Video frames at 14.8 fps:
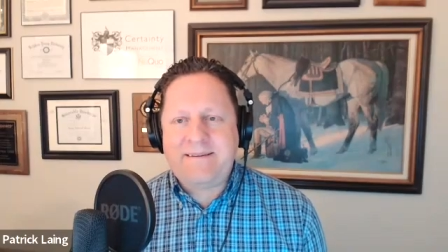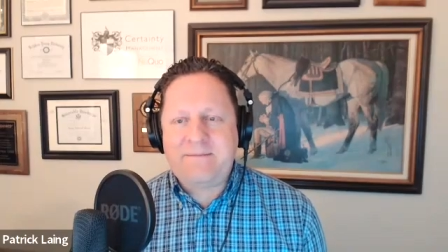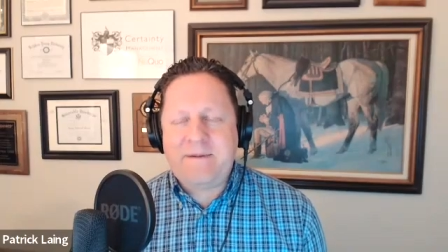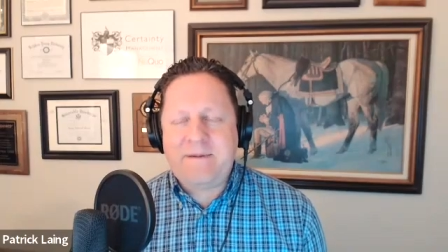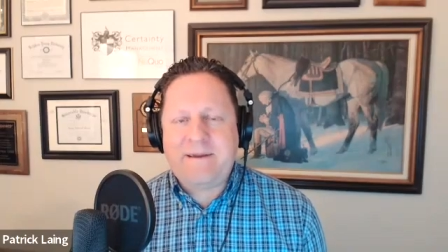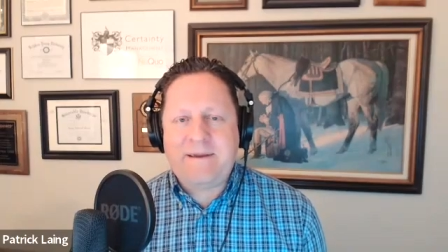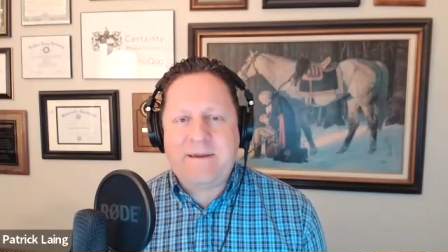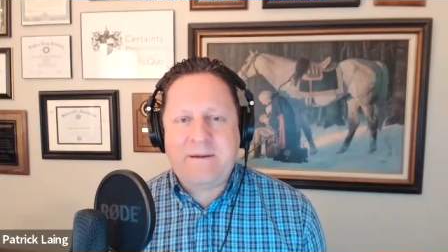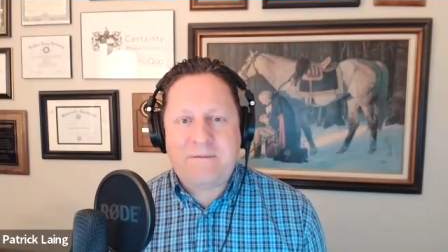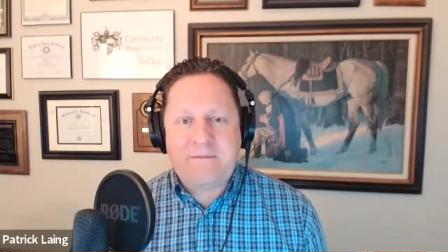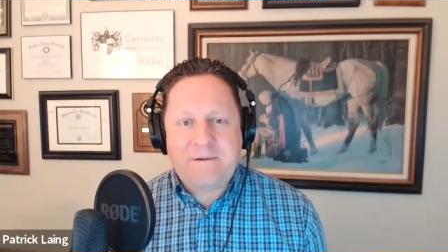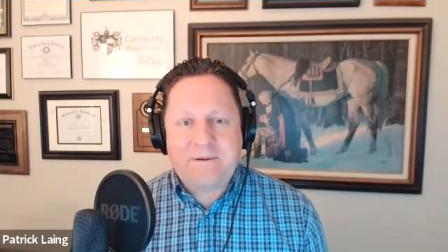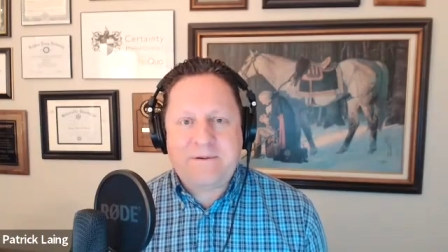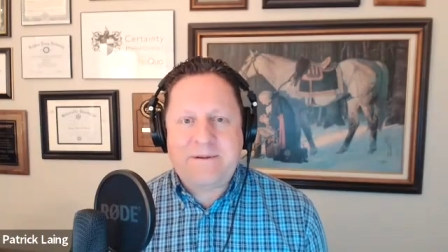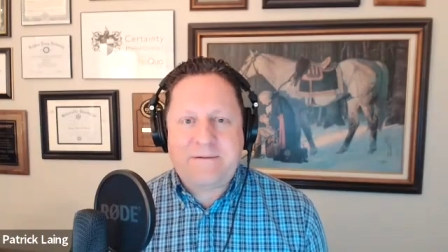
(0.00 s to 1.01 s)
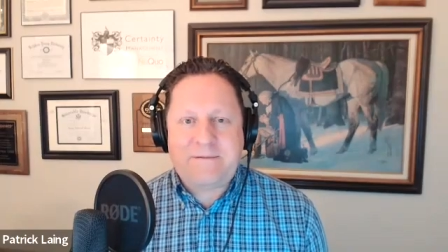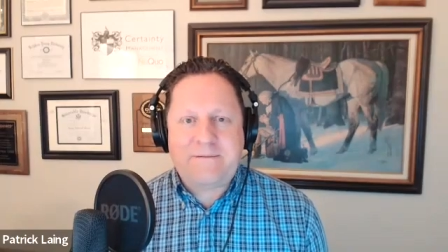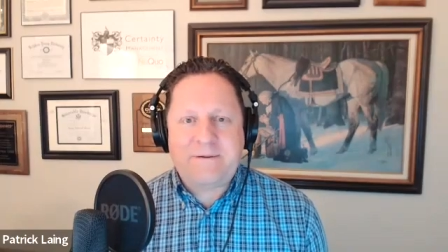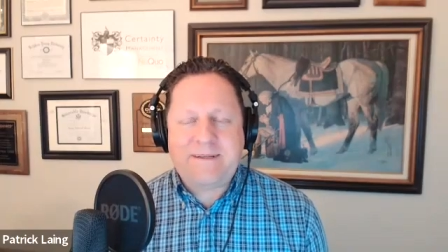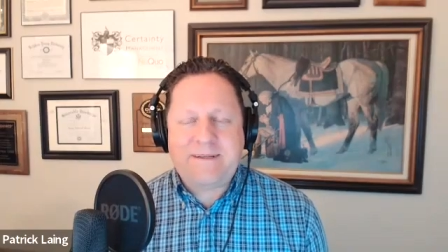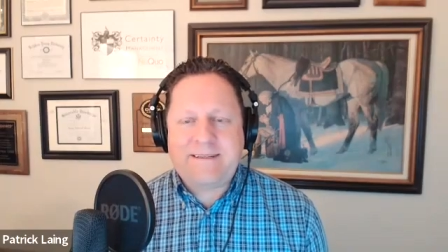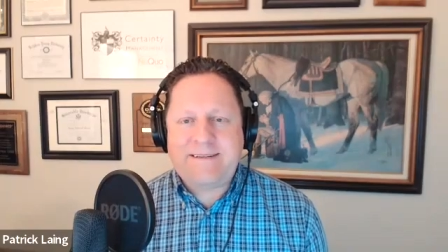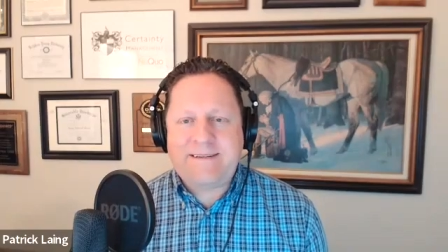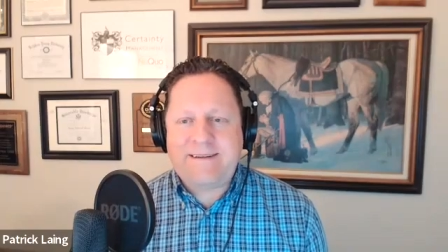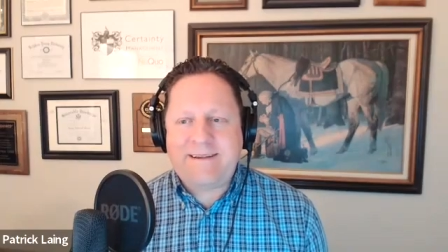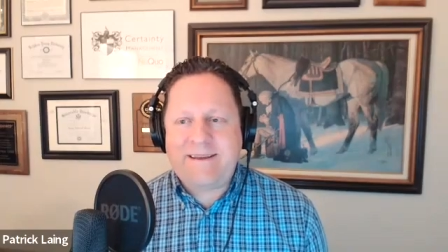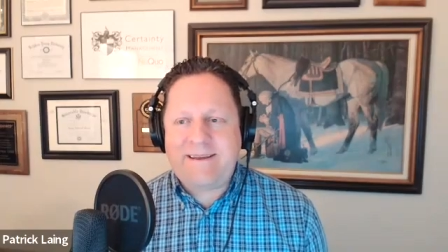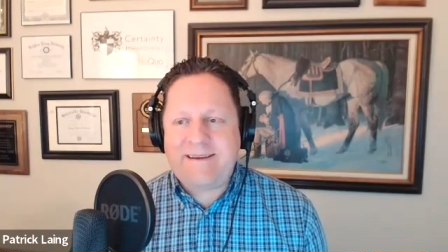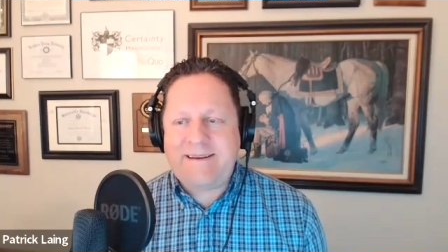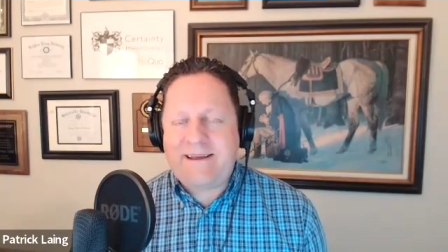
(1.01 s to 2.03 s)
making a real difference.
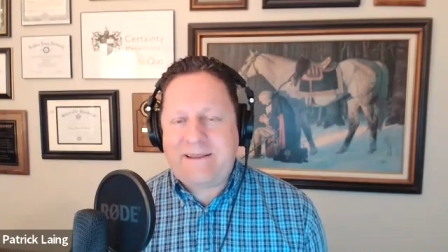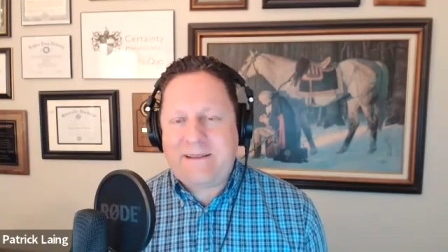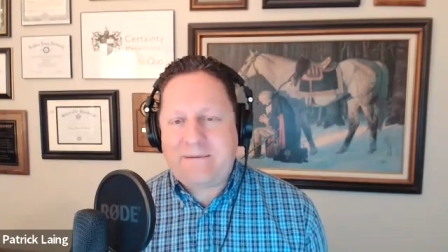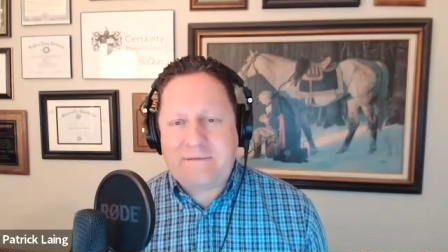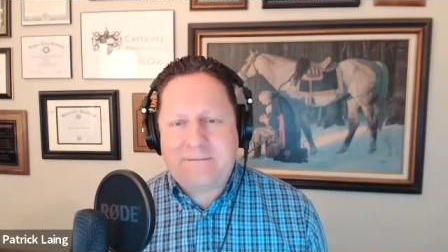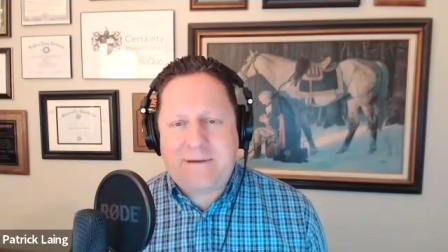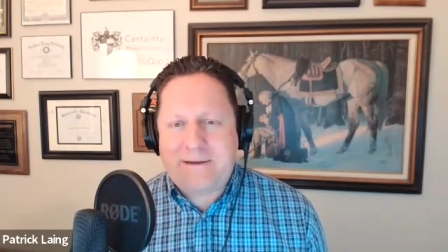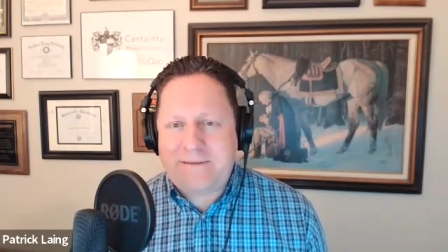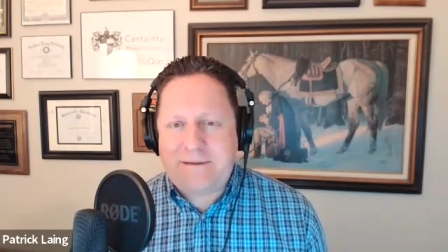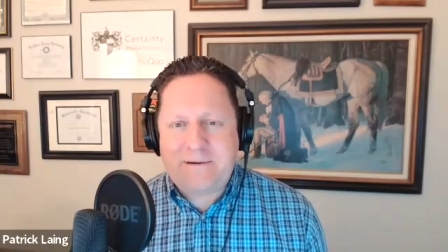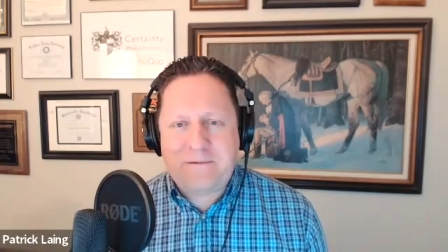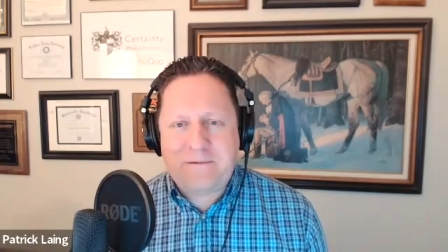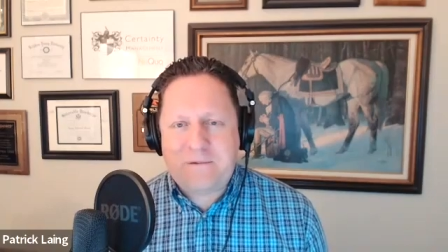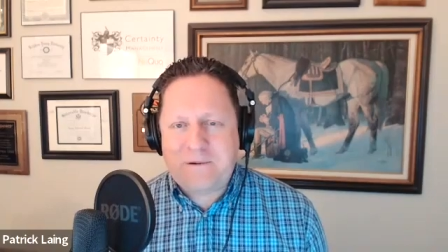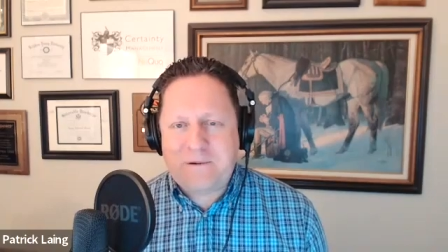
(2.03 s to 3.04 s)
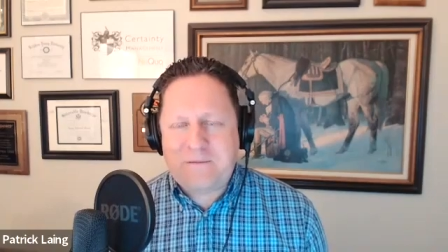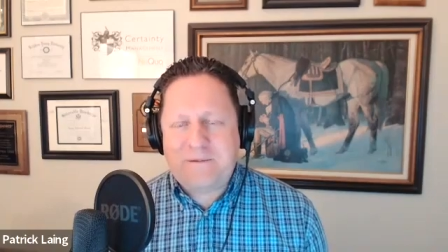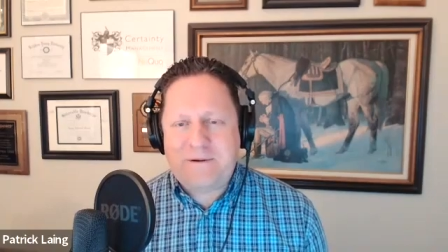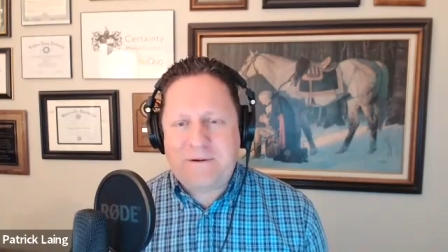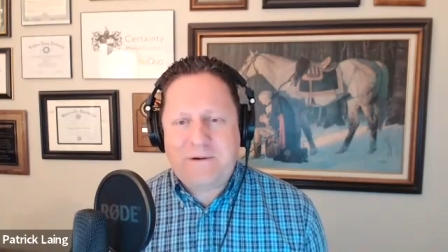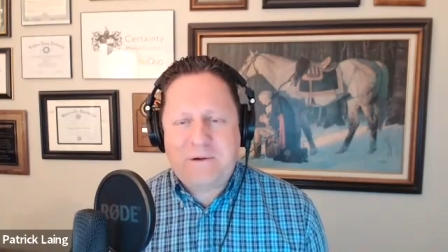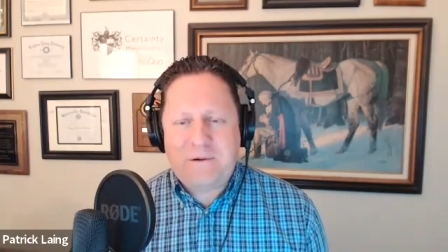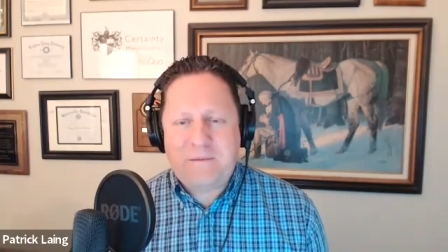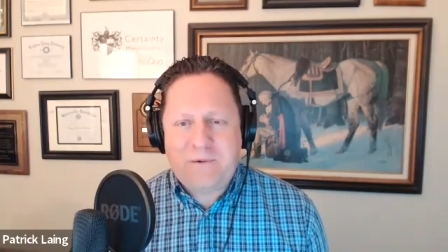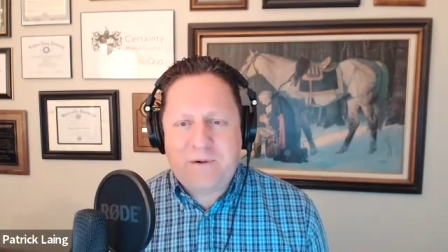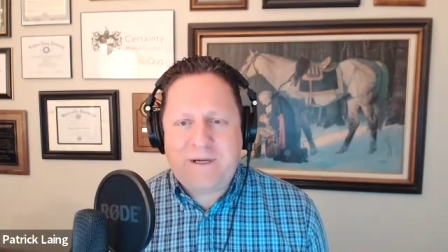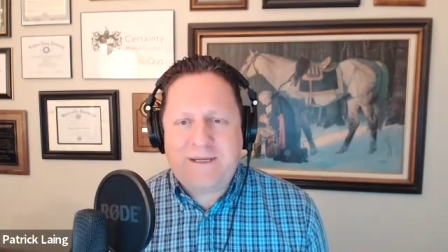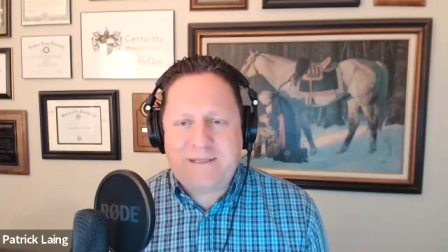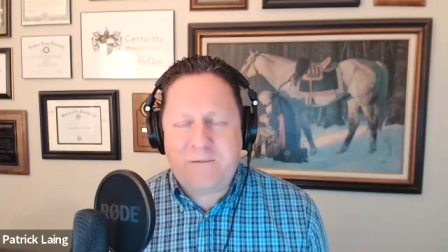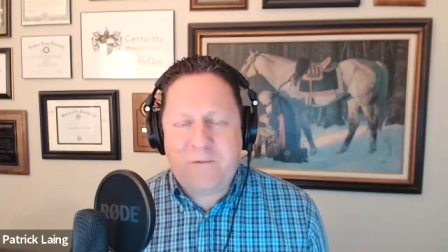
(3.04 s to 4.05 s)
And I love the fact that your
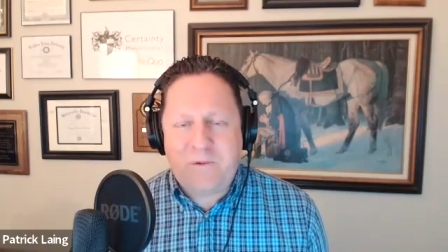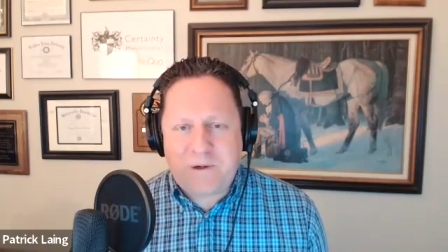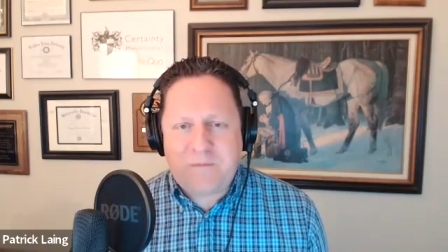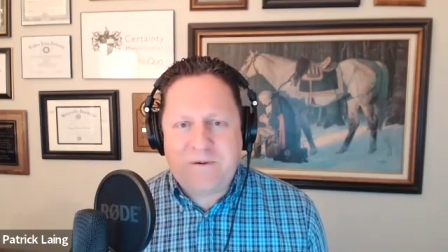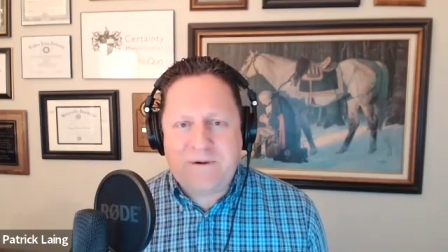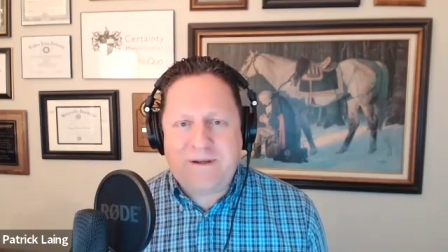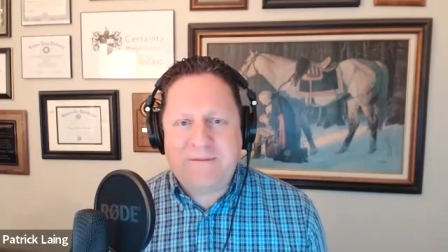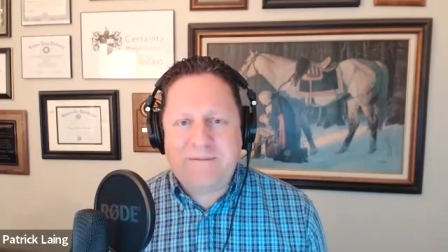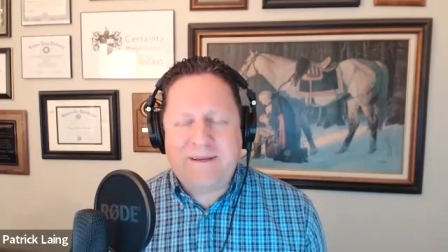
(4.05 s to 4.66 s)
book is a workbook,